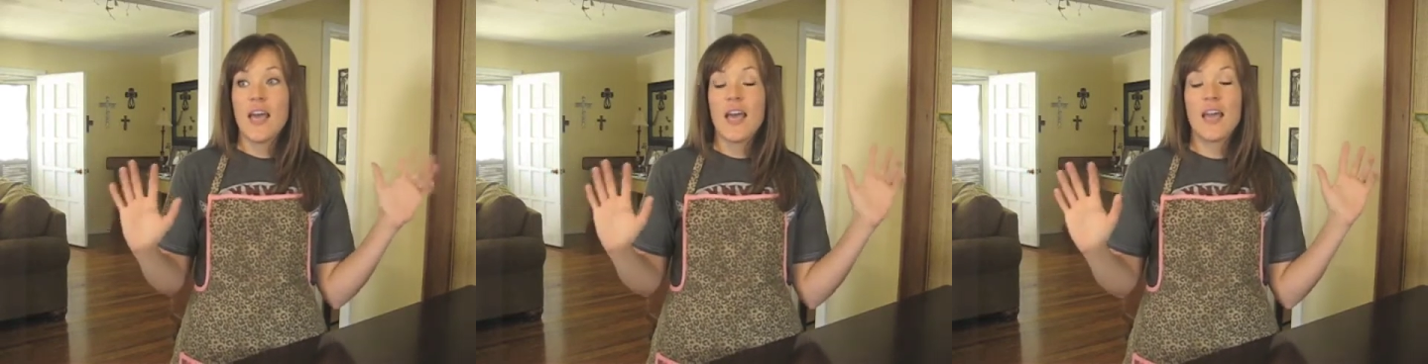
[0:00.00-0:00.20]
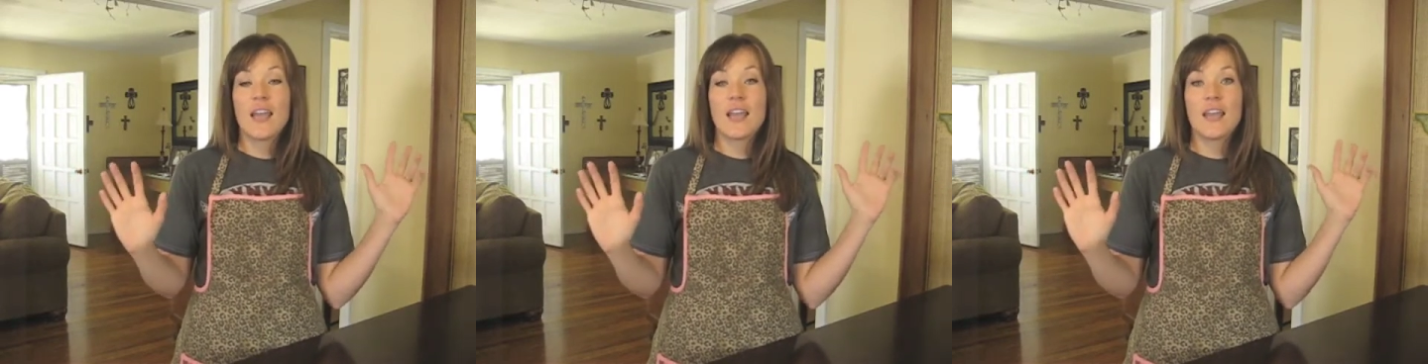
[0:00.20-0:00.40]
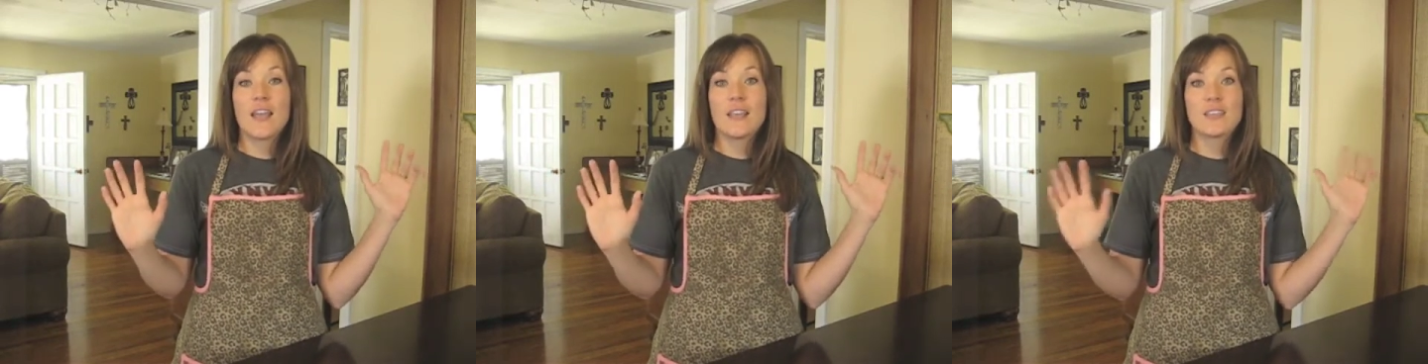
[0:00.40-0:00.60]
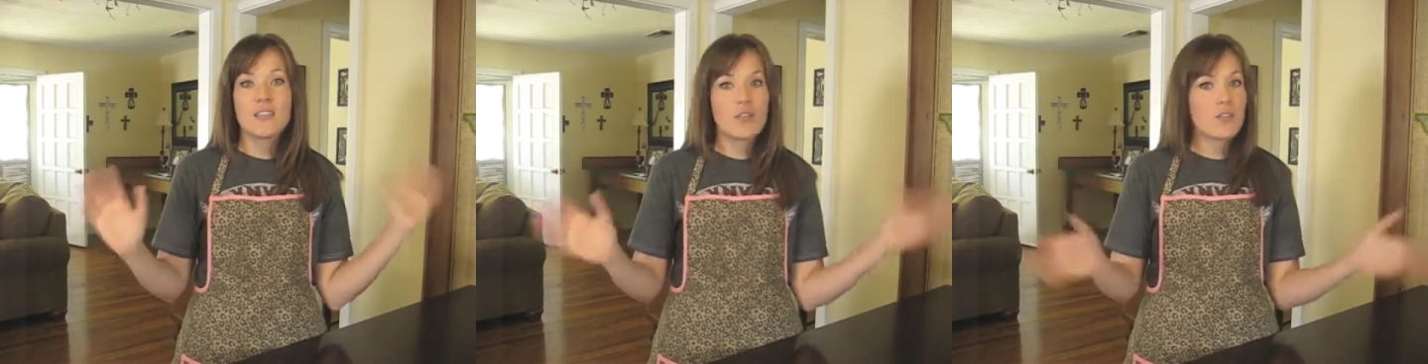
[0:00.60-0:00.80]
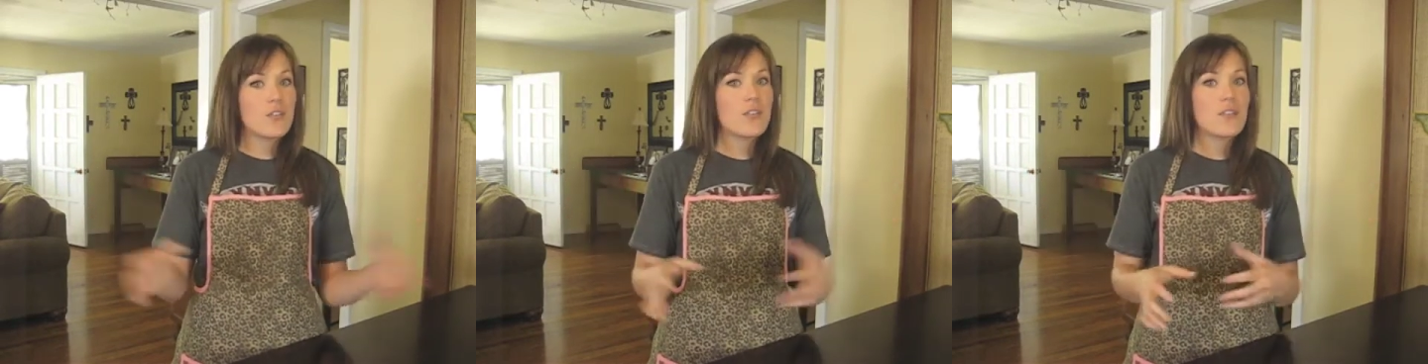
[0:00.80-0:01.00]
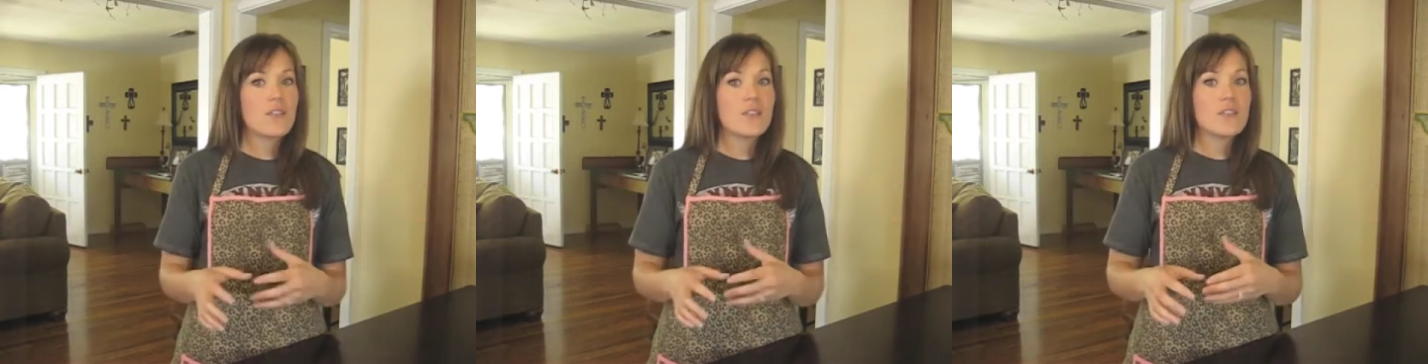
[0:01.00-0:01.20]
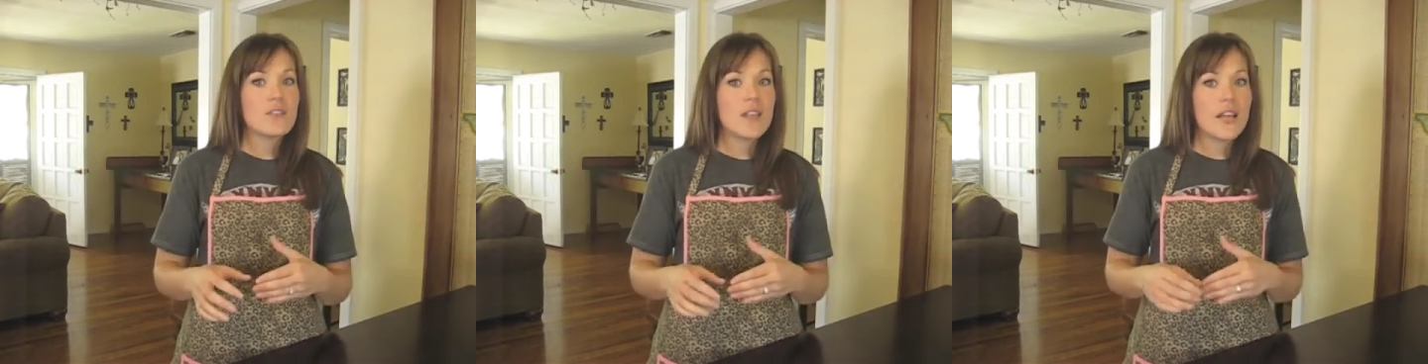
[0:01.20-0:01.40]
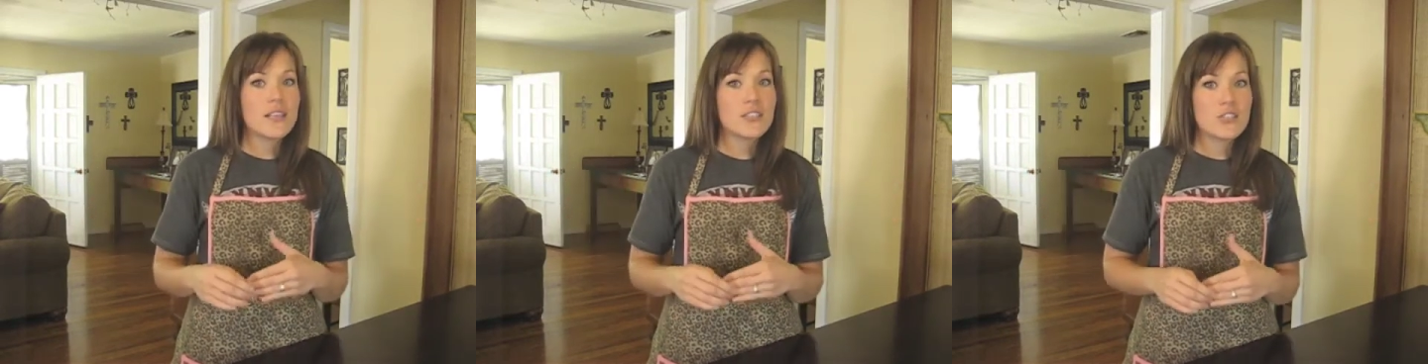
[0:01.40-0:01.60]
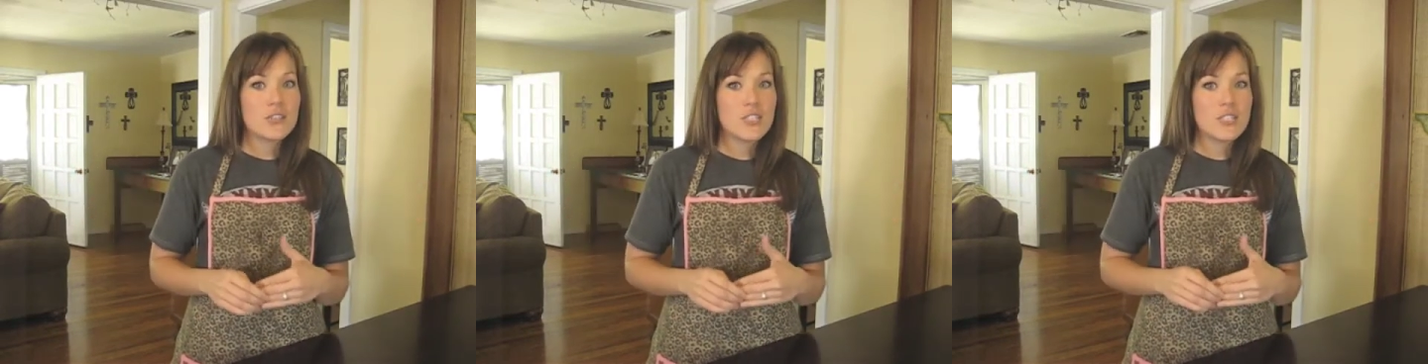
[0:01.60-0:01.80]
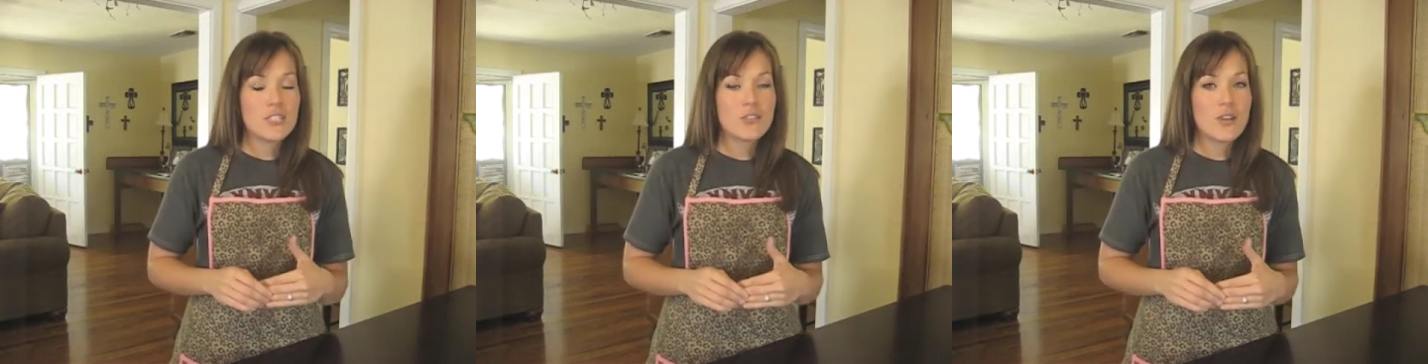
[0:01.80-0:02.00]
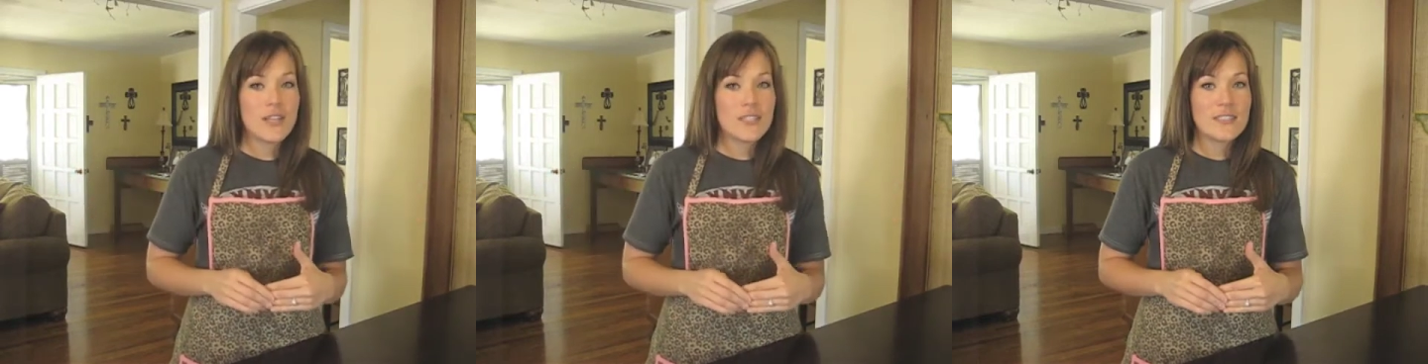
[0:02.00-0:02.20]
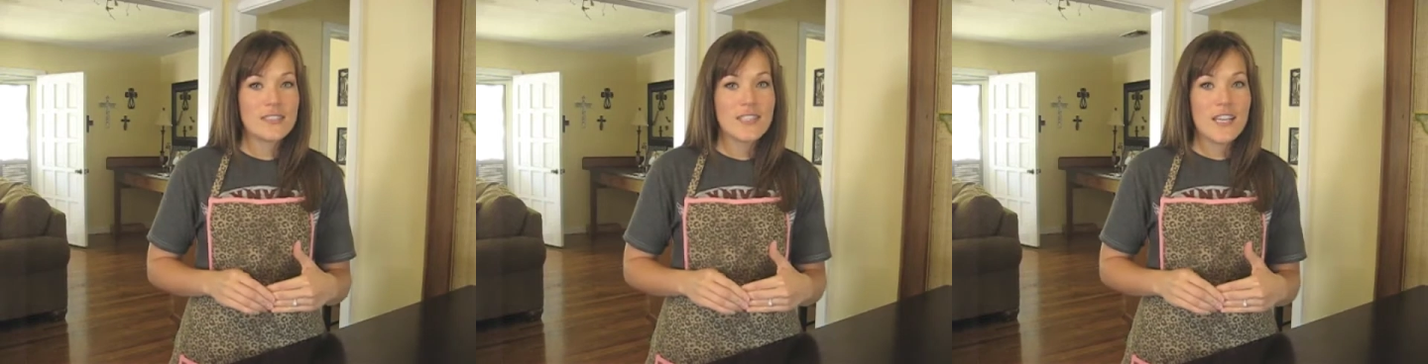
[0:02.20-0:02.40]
Any Southerner likes their cheese grits.